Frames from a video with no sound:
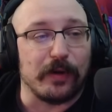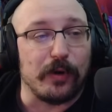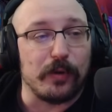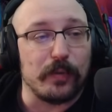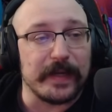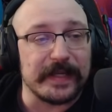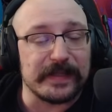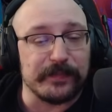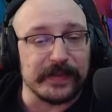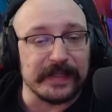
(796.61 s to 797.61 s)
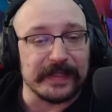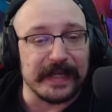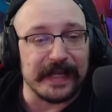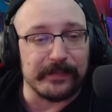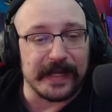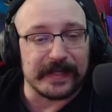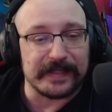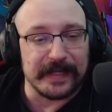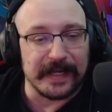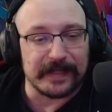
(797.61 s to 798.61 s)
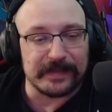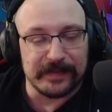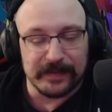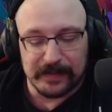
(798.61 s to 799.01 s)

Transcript: always be at max stacks.